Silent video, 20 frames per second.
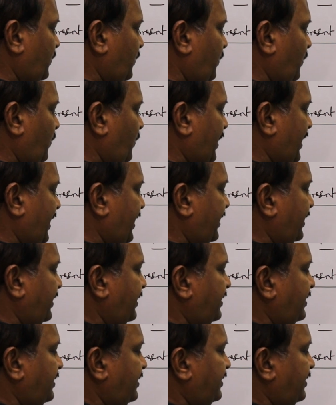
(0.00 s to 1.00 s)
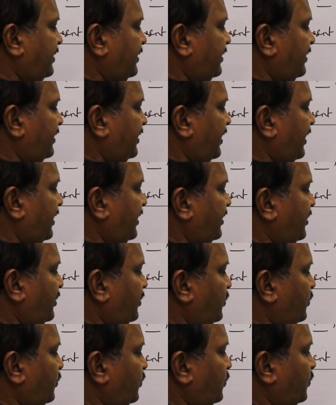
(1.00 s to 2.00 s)
1 and
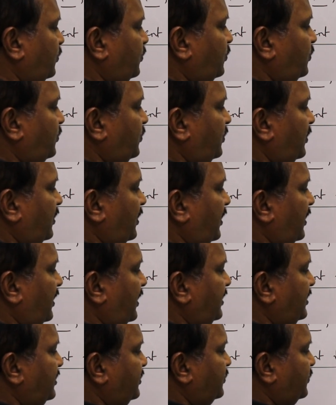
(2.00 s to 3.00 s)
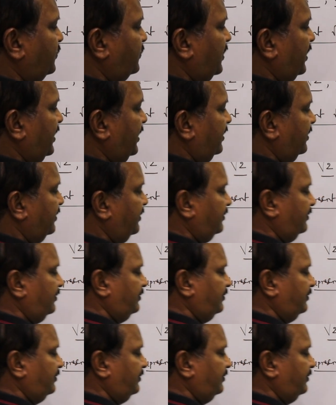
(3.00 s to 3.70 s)
2 and so on.